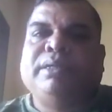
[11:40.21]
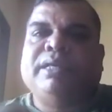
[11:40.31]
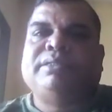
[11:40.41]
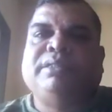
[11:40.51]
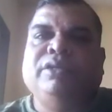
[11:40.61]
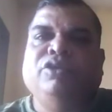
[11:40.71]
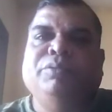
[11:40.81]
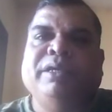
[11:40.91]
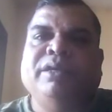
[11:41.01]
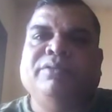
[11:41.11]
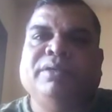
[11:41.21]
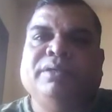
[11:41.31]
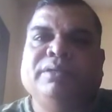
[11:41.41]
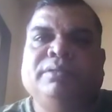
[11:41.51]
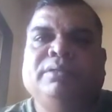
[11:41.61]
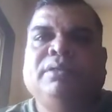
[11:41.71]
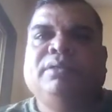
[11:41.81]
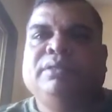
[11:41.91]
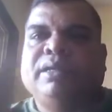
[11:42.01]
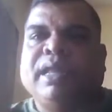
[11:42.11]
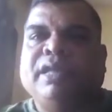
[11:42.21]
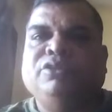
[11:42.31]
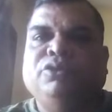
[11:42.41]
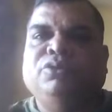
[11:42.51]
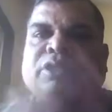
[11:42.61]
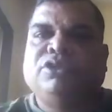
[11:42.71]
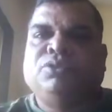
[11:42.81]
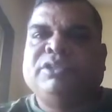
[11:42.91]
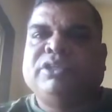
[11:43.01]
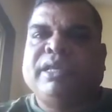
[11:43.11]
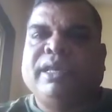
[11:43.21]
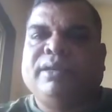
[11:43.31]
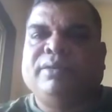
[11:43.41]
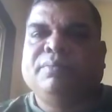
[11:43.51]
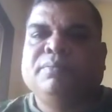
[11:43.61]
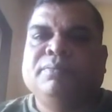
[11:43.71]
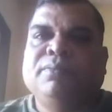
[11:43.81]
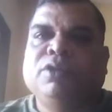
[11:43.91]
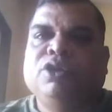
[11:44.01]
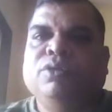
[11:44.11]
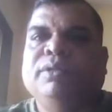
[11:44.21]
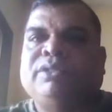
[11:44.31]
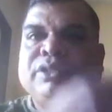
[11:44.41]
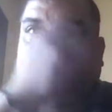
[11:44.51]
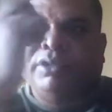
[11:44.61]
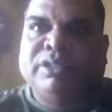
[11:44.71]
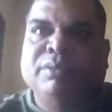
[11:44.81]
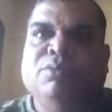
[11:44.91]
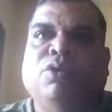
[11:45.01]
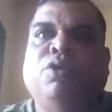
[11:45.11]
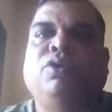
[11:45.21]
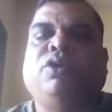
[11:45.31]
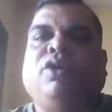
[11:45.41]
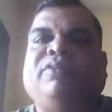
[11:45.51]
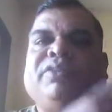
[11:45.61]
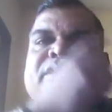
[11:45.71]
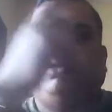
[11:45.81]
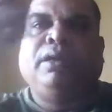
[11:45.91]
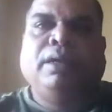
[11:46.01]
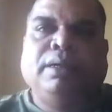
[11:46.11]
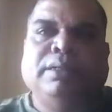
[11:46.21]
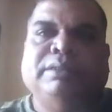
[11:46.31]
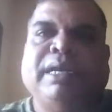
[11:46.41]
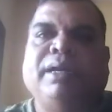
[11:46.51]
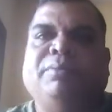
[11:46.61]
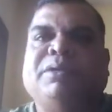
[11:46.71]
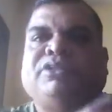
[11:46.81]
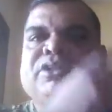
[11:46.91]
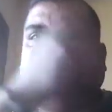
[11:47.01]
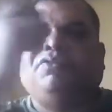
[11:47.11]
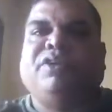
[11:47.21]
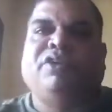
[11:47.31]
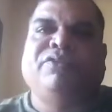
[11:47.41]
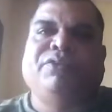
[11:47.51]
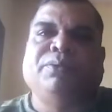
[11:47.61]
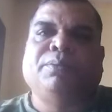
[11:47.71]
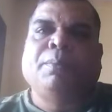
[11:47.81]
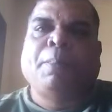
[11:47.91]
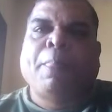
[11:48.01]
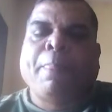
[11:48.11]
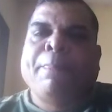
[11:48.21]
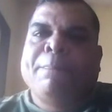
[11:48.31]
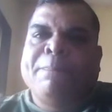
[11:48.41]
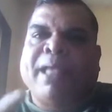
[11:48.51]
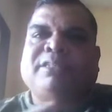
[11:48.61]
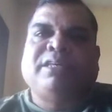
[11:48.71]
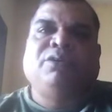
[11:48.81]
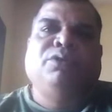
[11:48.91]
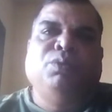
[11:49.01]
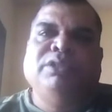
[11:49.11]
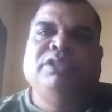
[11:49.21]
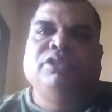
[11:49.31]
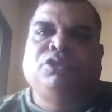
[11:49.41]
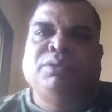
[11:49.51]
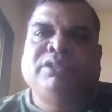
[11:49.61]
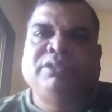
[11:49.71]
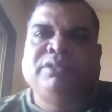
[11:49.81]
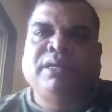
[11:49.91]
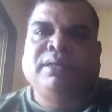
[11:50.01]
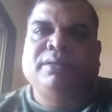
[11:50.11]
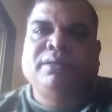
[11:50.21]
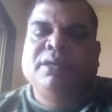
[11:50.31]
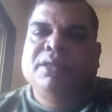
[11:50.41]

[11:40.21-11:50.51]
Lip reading: Test the new behavior. Then as you do the swish again, you will see more of the desired picture in front of you. That's how the visual swish is done.